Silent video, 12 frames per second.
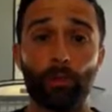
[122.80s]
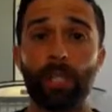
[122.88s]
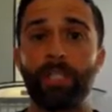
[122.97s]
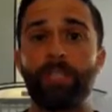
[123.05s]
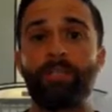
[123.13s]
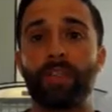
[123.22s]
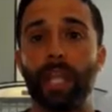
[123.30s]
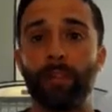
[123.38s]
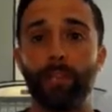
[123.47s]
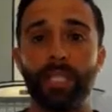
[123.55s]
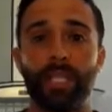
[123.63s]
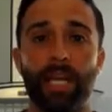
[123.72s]
budgets for that
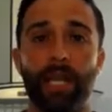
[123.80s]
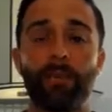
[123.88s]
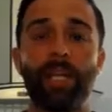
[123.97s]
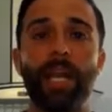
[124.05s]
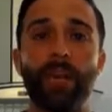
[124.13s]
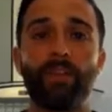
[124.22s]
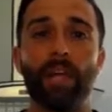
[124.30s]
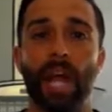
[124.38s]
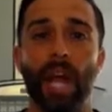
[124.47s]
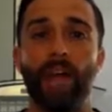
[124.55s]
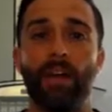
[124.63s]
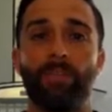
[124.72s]
reason. I would never
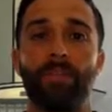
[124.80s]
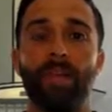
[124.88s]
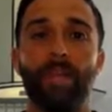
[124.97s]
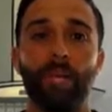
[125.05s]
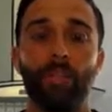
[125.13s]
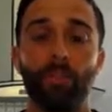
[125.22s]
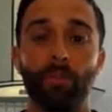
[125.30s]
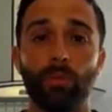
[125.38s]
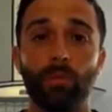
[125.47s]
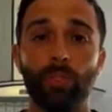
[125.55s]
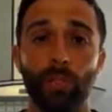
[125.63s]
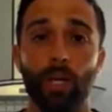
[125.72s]
have you
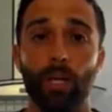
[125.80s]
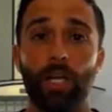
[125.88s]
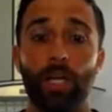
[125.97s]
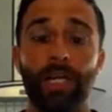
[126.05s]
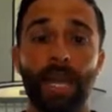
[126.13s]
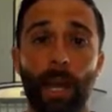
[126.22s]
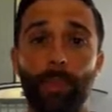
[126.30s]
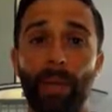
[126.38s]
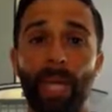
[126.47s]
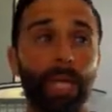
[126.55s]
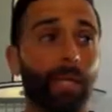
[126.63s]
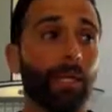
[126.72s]
start a
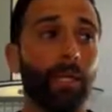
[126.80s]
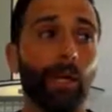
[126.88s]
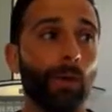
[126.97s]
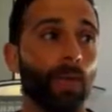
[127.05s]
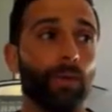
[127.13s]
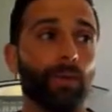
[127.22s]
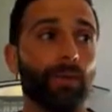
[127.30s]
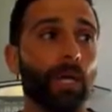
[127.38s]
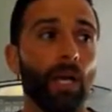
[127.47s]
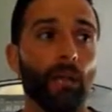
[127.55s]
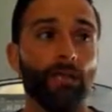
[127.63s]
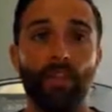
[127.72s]
campaign with
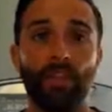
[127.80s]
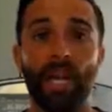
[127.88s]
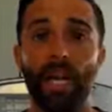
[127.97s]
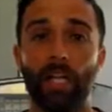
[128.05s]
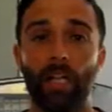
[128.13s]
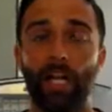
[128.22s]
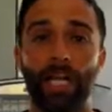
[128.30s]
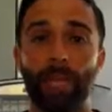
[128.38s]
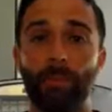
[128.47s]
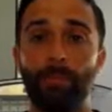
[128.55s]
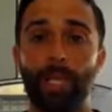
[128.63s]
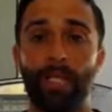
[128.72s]
a $50 a day
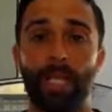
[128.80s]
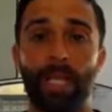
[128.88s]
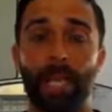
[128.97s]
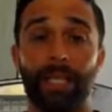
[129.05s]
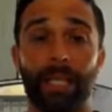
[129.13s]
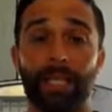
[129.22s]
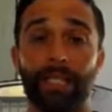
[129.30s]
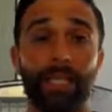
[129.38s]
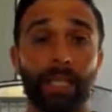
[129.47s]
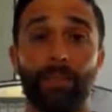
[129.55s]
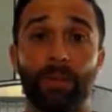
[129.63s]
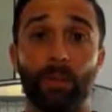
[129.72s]
budget and let's
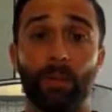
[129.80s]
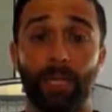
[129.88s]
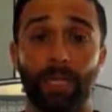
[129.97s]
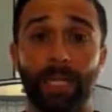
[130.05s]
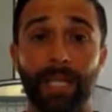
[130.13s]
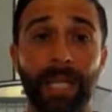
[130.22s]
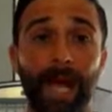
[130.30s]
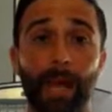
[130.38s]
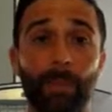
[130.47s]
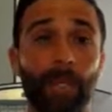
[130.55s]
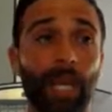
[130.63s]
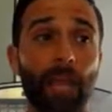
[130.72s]
see if it works.
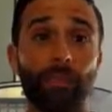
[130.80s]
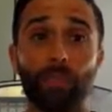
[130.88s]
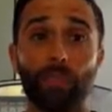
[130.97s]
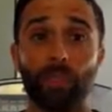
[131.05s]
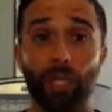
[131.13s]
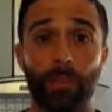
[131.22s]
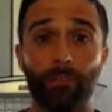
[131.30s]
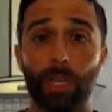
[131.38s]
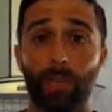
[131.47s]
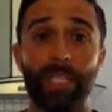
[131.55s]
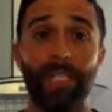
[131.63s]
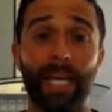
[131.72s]
I'm going to have you start
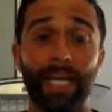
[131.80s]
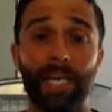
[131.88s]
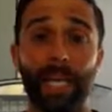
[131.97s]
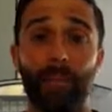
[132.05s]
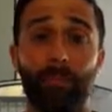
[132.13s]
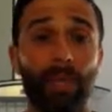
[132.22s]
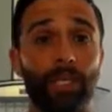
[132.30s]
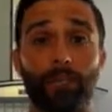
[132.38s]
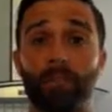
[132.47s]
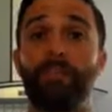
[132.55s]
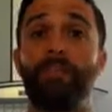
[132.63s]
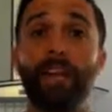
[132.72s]
probably 10 campaigns
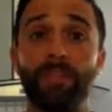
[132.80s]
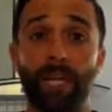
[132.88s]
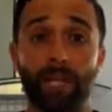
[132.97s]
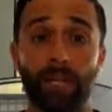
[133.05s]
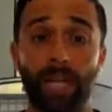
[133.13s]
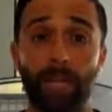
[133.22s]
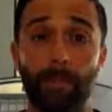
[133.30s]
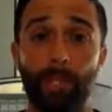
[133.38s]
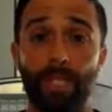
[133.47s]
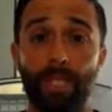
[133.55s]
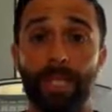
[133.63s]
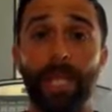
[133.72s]
with a $5 a day
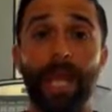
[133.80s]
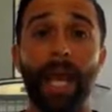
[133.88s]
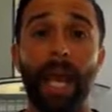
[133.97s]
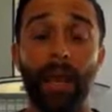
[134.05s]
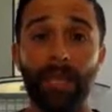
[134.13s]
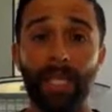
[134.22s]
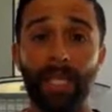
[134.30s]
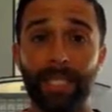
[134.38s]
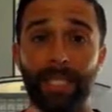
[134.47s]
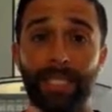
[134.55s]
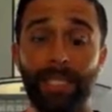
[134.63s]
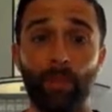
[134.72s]
budget, and then
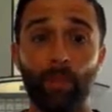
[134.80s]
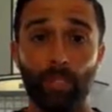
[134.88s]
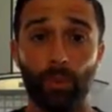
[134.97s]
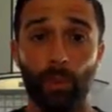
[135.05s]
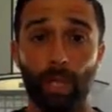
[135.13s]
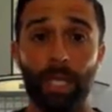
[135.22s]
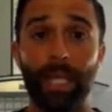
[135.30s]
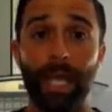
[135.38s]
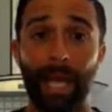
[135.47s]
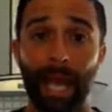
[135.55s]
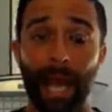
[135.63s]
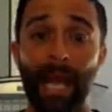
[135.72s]
let's see which one
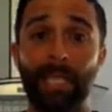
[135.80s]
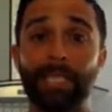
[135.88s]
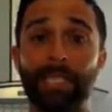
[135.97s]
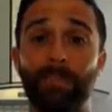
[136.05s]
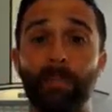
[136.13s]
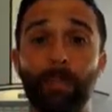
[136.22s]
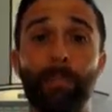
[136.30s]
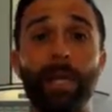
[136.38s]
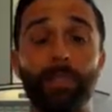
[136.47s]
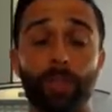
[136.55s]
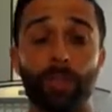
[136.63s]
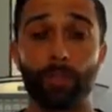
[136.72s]
has some of the
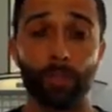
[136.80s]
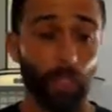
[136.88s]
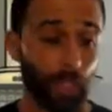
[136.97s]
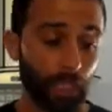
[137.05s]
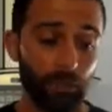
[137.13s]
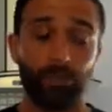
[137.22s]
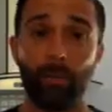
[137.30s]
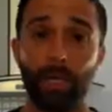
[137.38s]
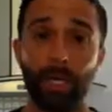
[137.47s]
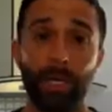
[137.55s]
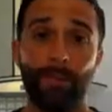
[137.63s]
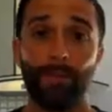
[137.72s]
metrics we're looking
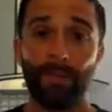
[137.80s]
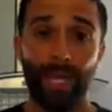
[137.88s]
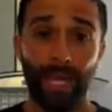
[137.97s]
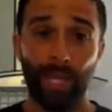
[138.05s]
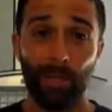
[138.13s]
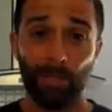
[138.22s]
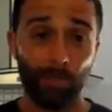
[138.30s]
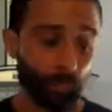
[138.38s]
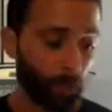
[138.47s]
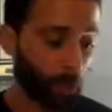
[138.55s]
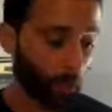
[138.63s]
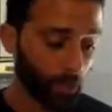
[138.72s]
for that
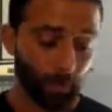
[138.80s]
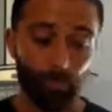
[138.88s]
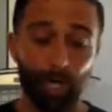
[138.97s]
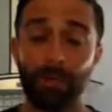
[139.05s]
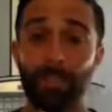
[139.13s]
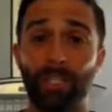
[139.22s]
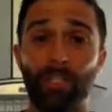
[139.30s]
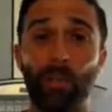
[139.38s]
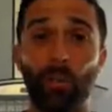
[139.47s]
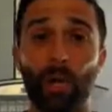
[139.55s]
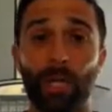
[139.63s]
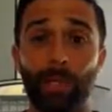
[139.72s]
show some promise.
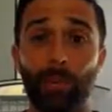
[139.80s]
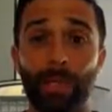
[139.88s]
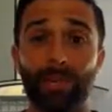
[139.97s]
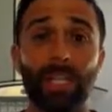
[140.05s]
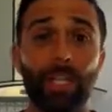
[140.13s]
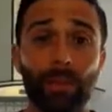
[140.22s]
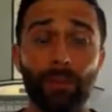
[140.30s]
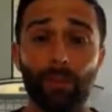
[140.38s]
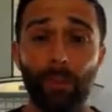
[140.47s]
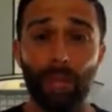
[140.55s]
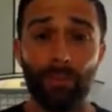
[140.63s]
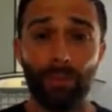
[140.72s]
So 1, we have a click-through
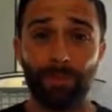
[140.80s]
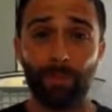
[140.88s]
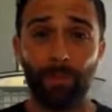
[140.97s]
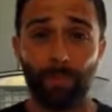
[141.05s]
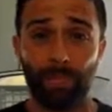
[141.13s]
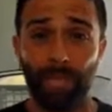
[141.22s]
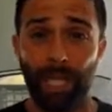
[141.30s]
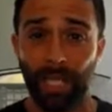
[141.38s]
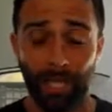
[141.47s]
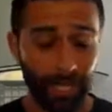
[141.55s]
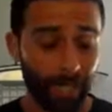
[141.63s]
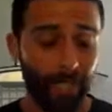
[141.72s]
rate above
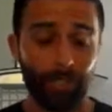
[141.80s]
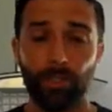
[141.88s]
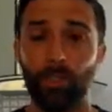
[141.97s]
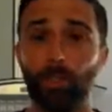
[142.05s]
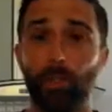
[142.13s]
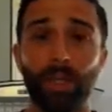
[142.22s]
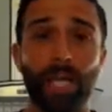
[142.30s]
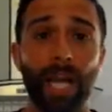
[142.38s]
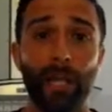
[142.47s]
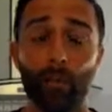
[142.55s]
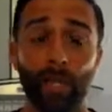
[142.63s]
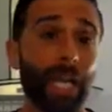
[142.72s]
2%. 2,
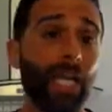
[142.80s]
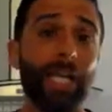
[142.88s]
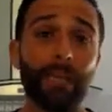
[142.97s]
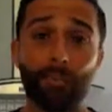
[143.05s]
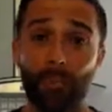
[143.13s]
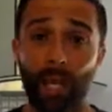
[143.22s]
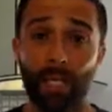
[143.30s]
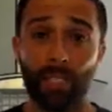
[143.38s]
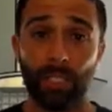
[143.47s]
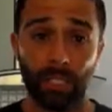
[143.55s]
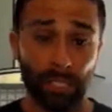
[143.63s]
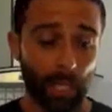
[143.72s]
we're getting
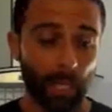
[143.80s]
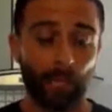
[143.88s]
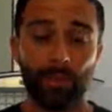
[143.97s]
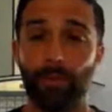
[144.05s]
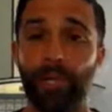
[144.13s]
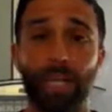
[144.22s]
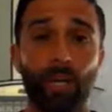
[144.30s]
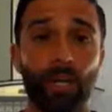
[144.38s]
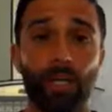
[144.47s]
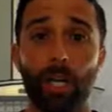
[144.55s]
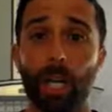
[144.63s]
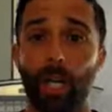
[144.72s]
impressions. 3,
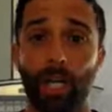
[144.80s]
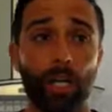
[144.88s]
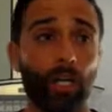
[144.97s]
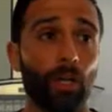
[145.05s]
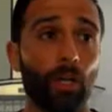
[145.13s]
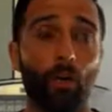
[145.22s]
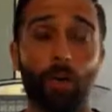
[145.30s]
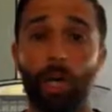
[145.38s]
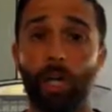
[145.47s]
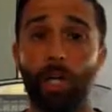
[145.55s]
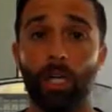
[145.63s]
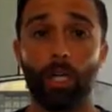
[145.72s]
our
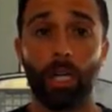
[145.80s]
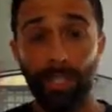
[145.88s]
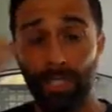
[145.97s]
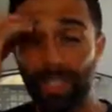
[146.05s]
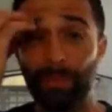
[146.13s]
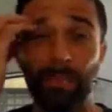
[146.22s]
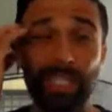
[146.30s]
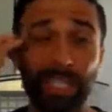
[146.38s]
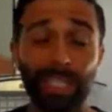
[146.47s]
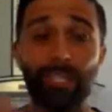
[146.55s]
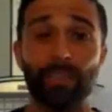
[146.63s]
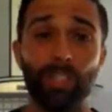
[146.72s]

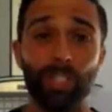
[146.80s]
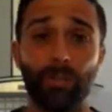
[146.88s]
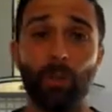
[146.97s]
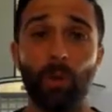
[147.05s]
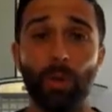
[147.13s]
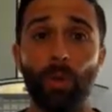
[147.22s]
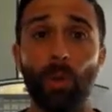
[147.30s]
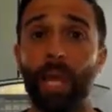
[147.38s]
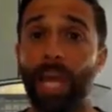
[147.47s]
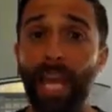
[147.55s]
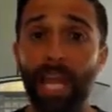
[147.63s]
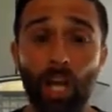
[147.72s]
CPCs are somewhere we
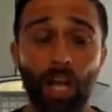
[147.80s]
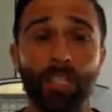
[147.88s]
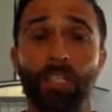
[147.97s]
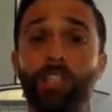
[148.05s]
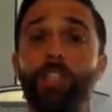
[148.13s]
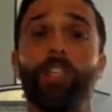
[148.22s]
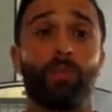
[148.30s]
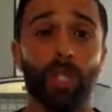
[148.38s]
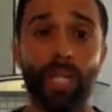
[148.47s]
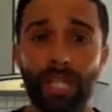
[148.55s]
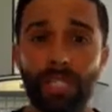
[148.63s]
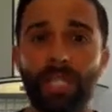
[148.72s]
want. ACOS is good. We're
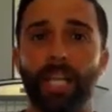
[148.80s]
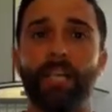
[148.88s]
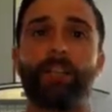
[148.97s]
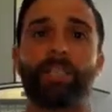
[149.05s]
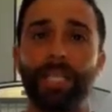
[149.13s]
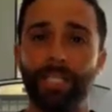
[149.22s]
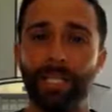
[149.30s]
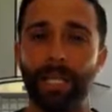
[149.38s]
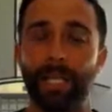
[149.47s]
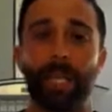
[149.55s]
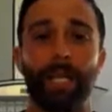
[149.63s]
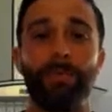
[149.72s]
getting sales. Things
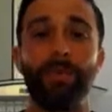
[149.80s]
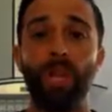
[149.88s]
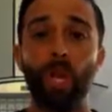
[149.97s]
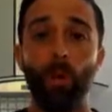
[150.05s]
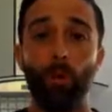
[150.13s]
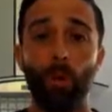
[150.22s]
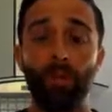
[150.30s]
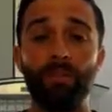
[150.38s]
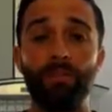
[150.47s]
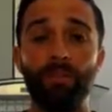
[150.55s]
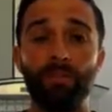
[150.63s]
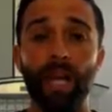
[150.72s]
like that. When we
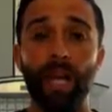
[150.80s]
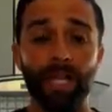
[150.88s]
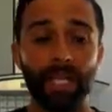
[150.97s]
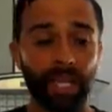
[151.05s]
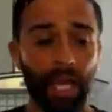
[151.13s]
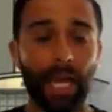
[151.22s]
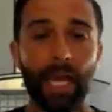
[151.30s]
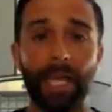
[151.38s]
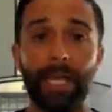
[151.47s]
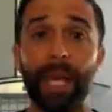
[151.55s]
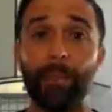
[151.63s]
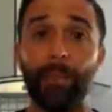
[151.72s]
find a
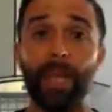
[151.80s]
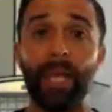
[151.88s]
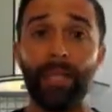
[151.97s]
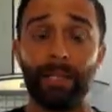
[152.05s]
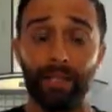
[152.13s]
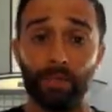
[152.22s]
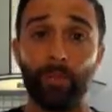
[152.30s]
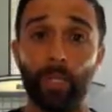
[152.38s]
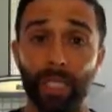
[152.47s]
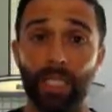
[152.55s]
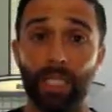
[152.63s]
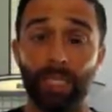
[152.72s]
campaign that's
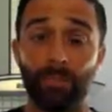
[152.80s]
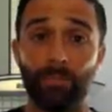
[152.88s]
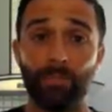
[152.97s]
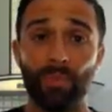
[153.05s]
working,